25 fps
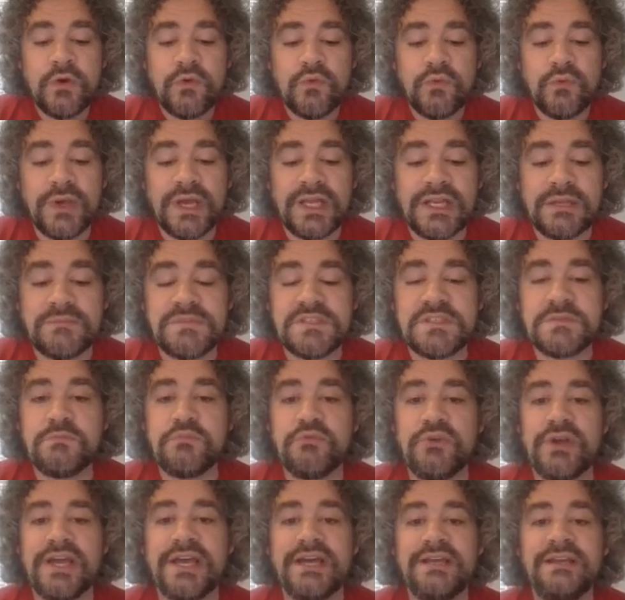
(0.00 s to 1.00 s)
Random
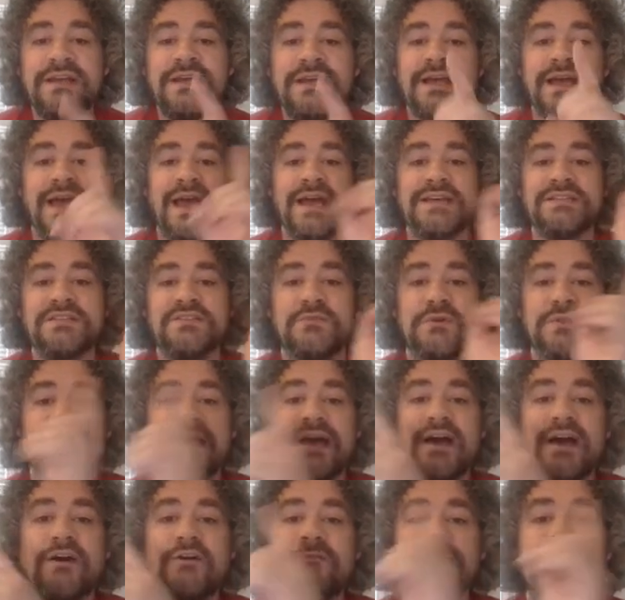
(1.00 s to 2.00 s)
spread has to do with
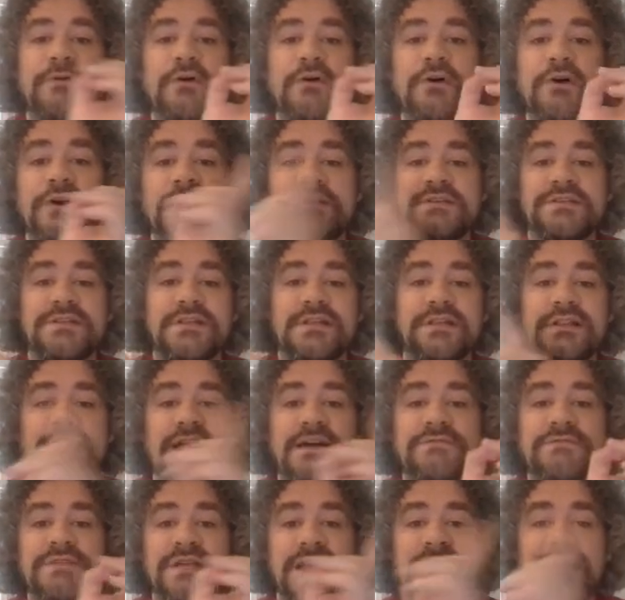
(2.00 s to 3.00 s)
how far to the
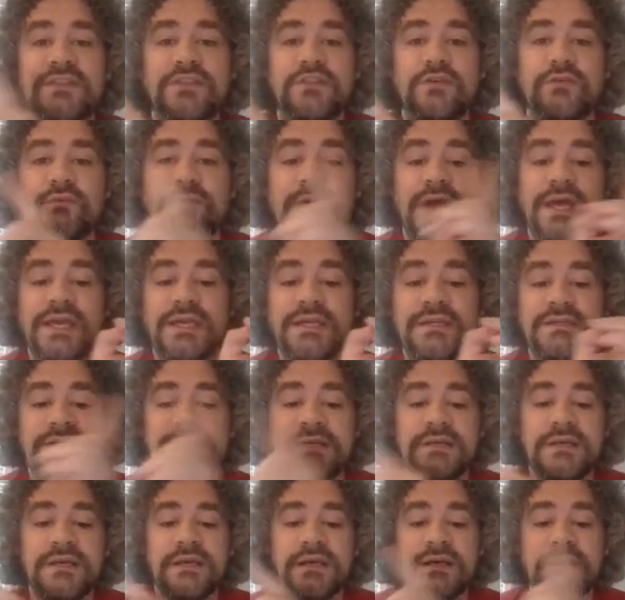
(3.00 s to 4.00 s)
left and the right
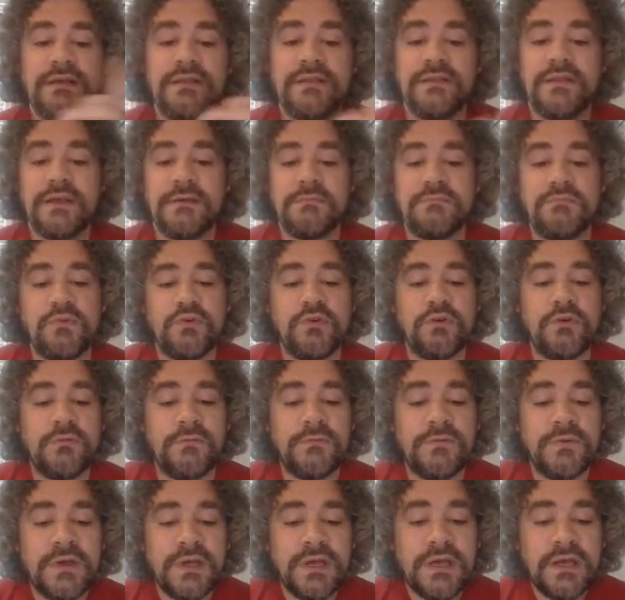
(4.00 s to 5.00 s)
they
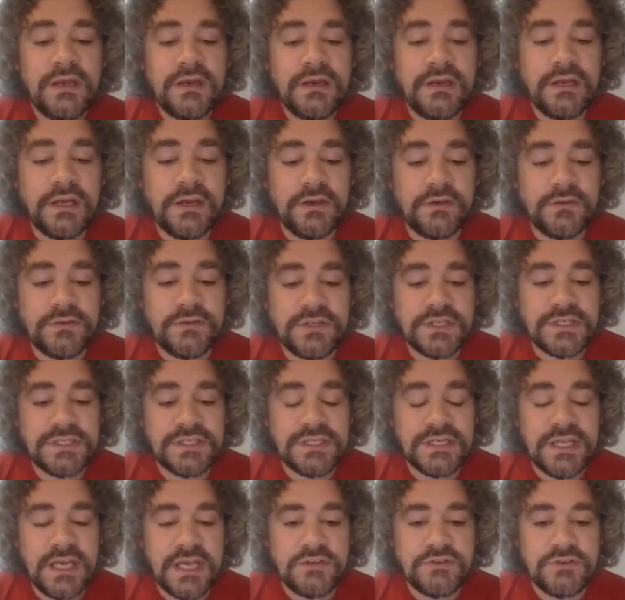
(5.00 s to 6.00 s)
move. Now,
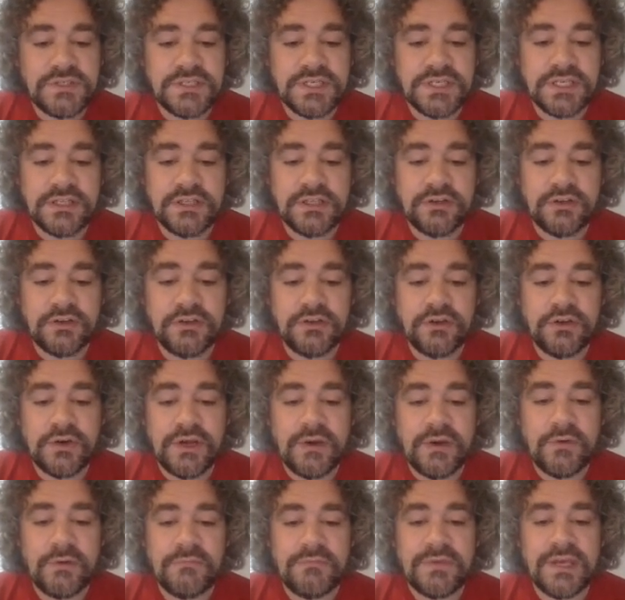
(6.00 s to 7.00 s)
just an interesting little note
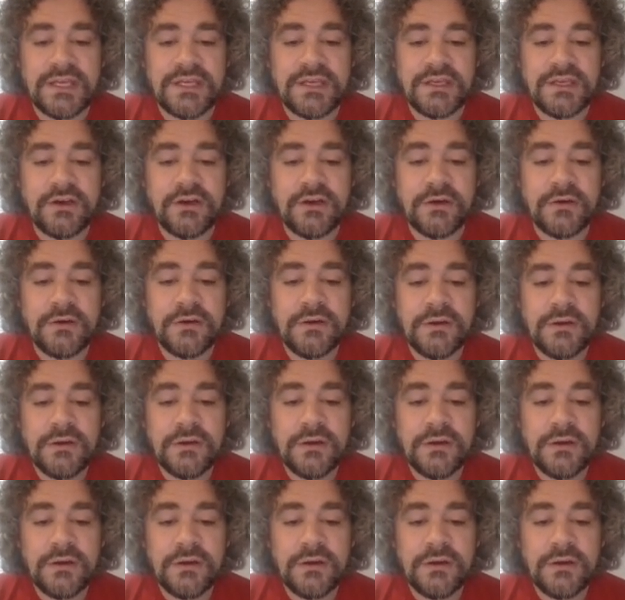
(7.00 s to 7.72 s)
I want to make here.